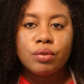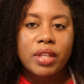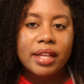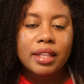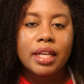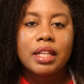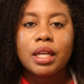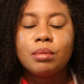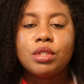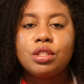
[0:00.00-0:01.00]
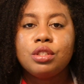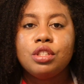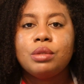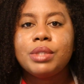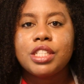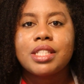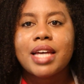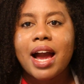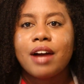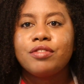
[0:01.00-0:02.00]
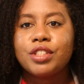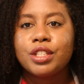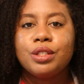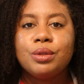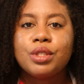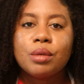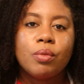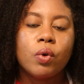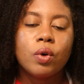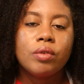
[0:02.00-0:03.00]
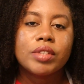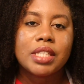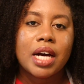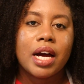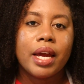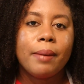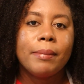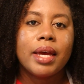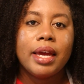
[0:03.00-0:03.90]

that they claim to do, you would just have to use it more over time